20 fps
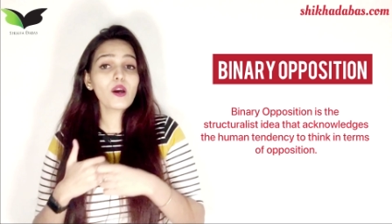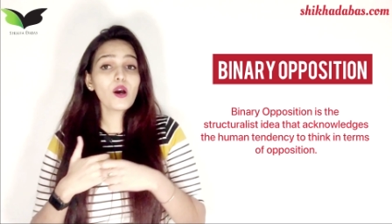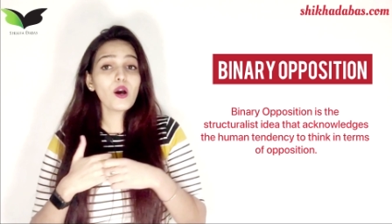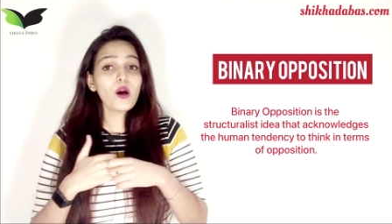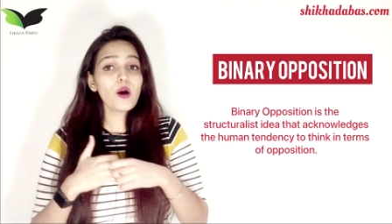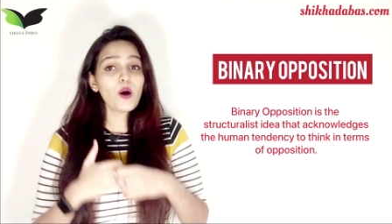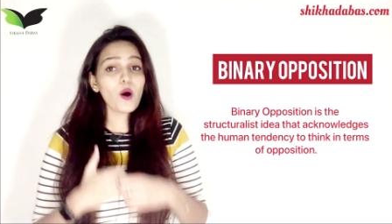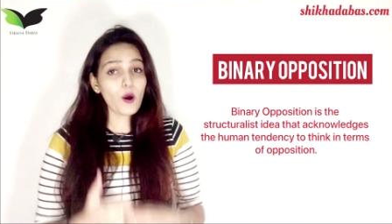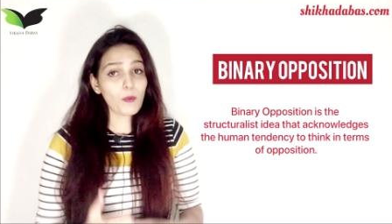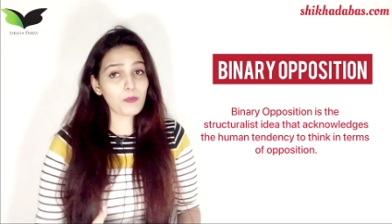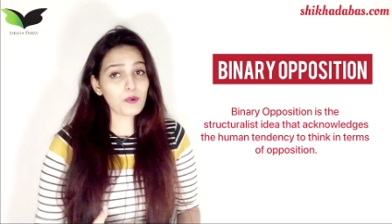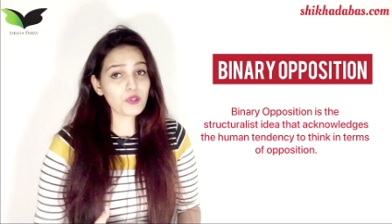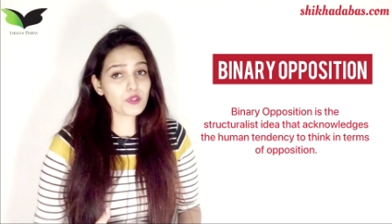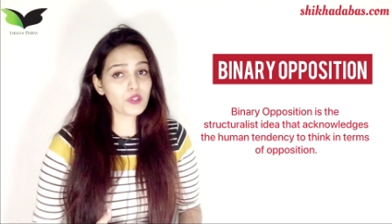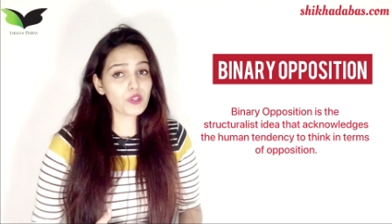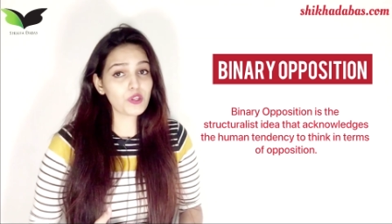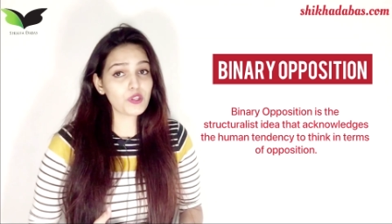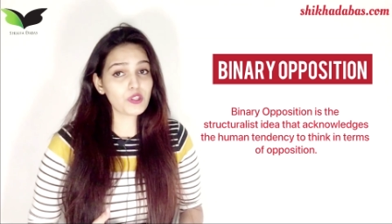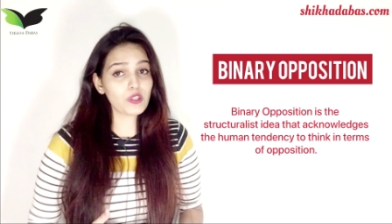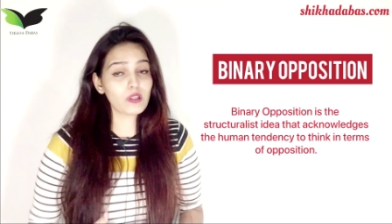
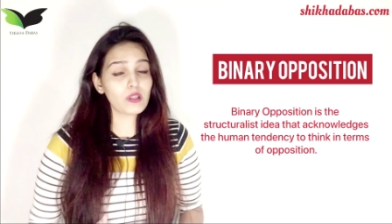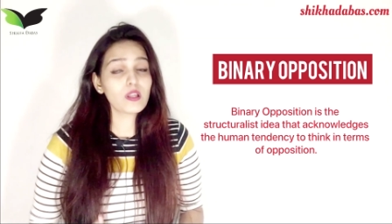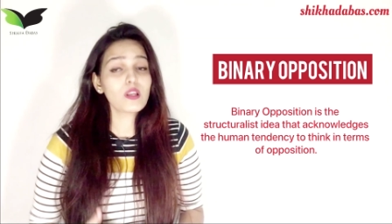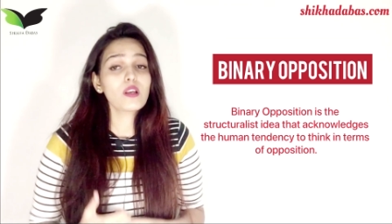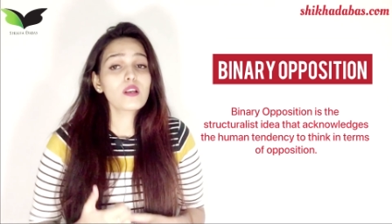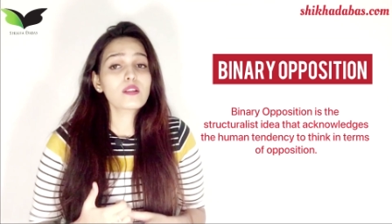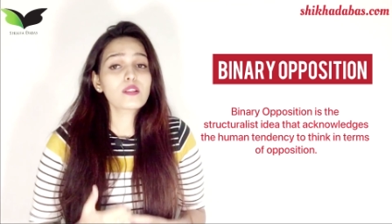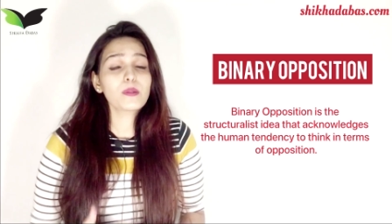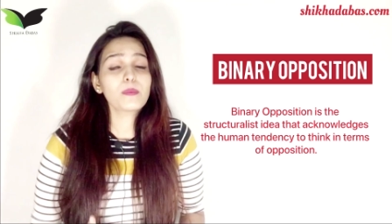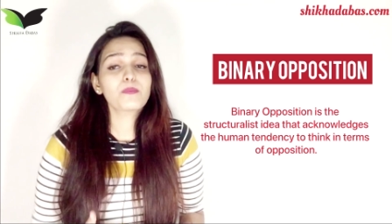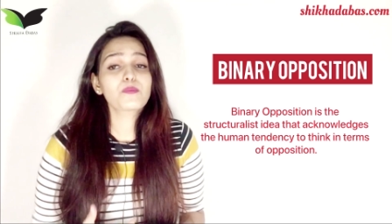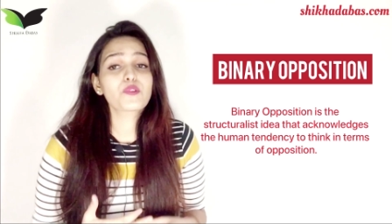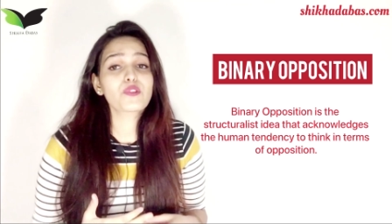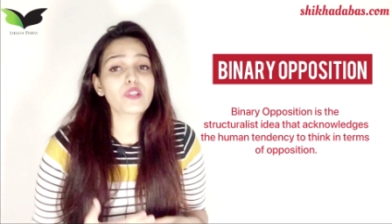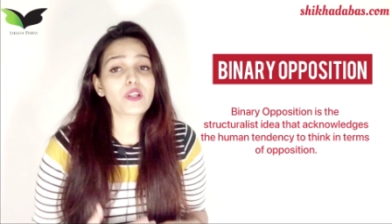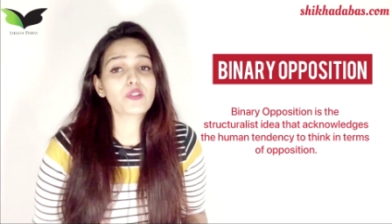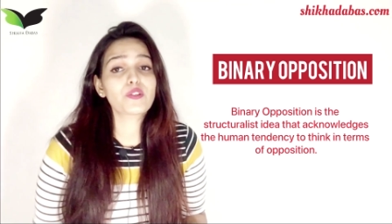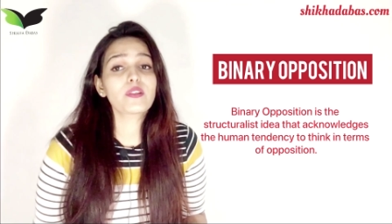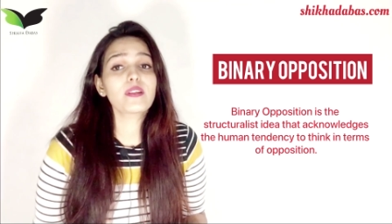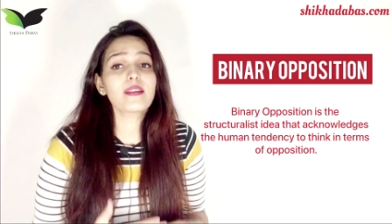opposition. So
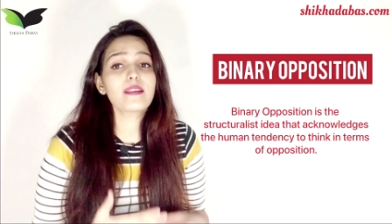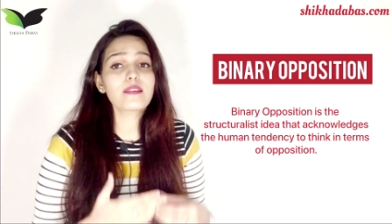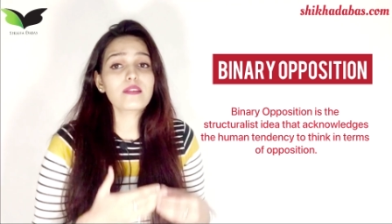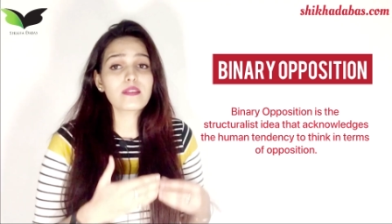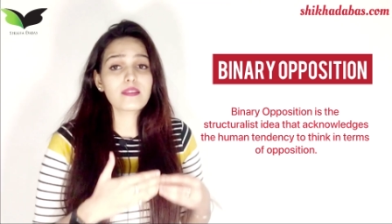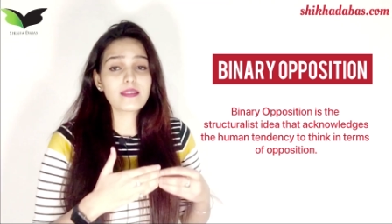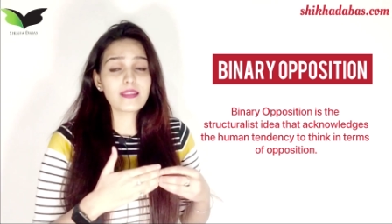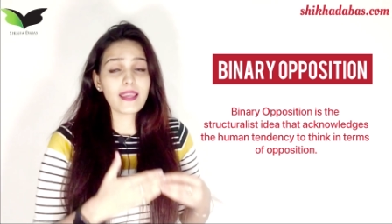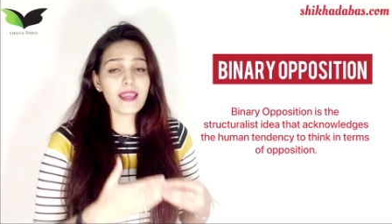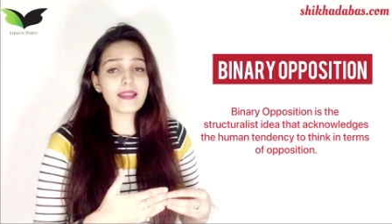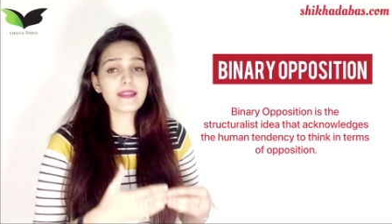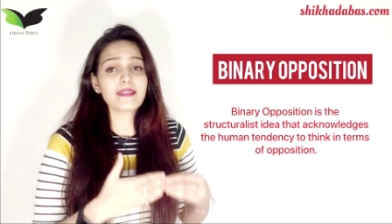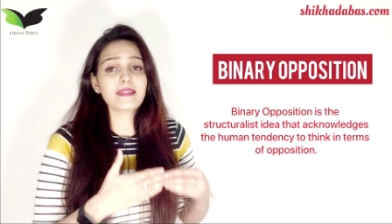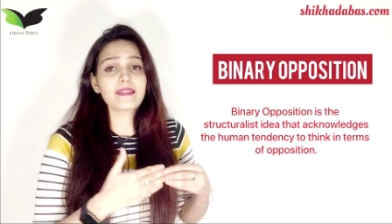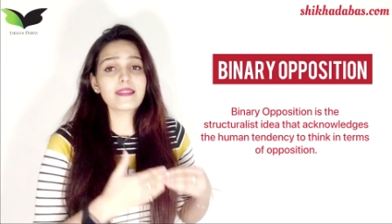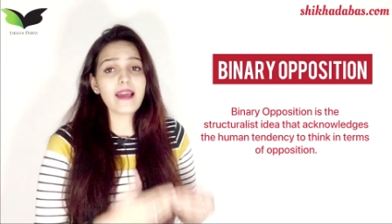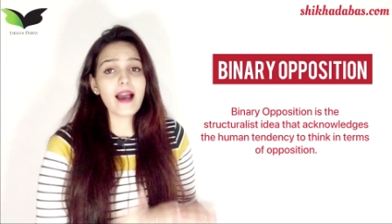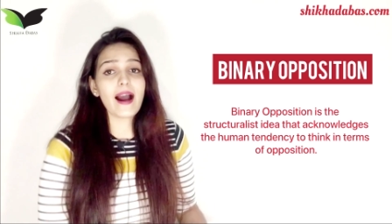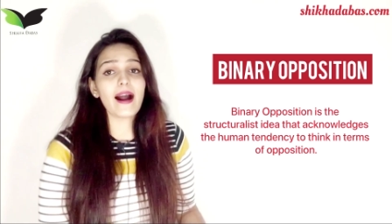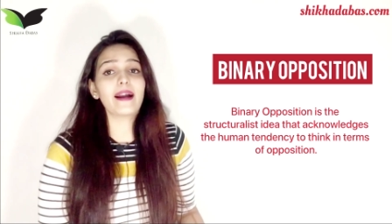structuralist says
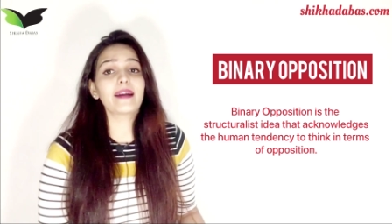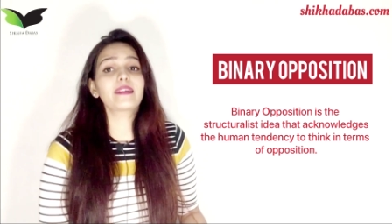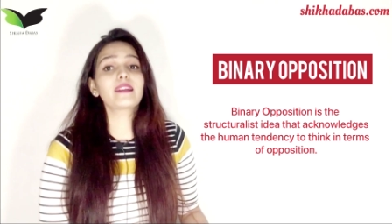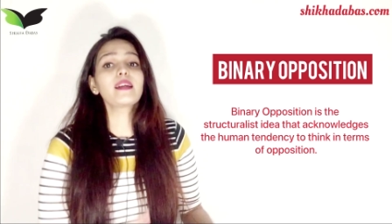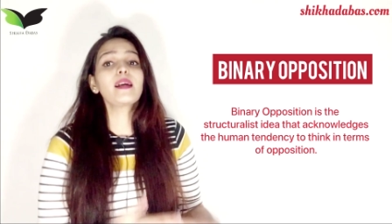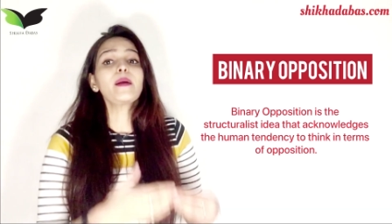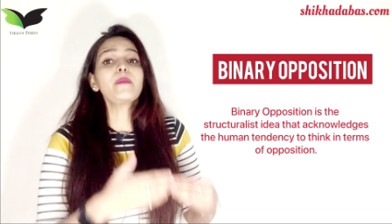that